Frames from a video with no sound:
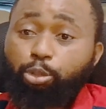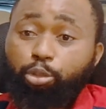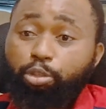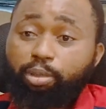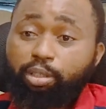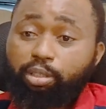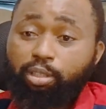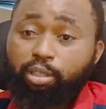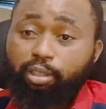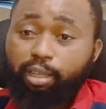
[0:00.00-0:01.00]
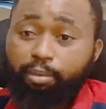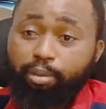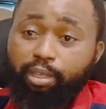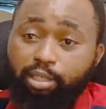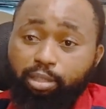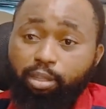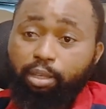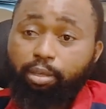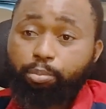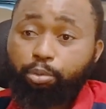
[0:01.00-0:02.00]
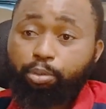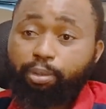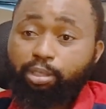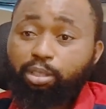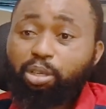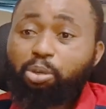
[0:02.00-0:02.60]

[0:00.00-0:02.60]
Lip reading: document that binds both parties,